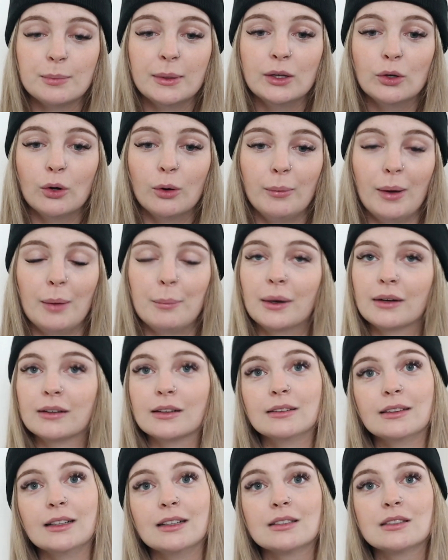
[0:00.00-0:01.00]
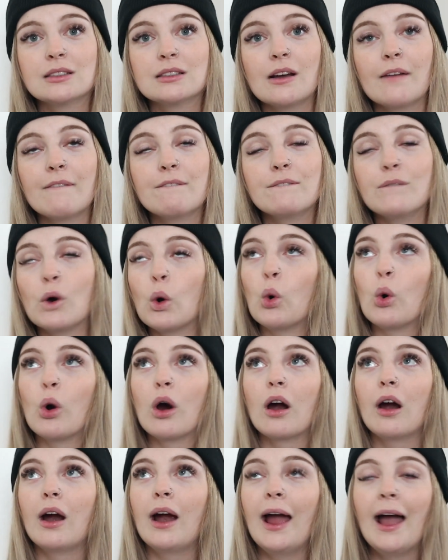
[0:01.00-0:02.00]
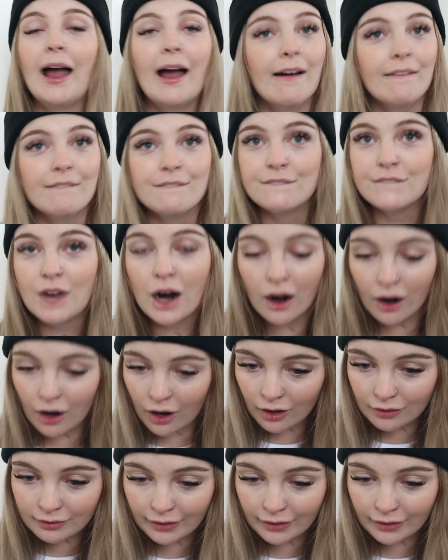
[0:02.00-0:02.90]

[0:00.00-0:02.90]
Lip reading: been on my bucket list forever,